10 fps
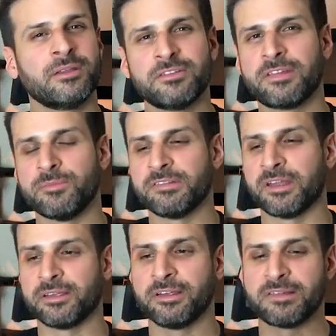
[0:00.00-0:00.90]
Just give me a
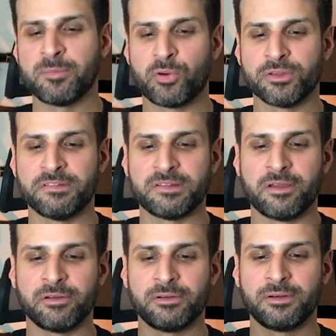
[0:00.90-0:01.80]
second because I poured this
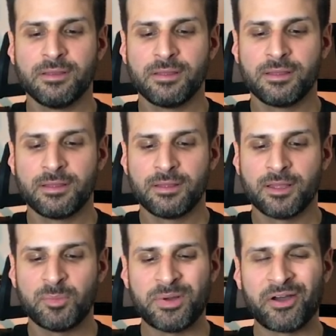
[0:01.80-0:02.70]
out
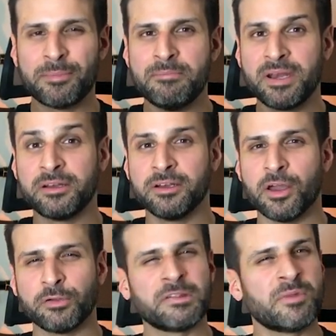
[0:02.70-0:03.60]
about a minute
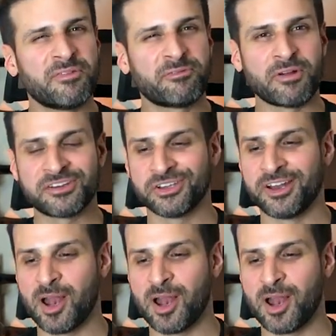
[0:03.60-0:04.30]
ago, so I'm gonna freshen it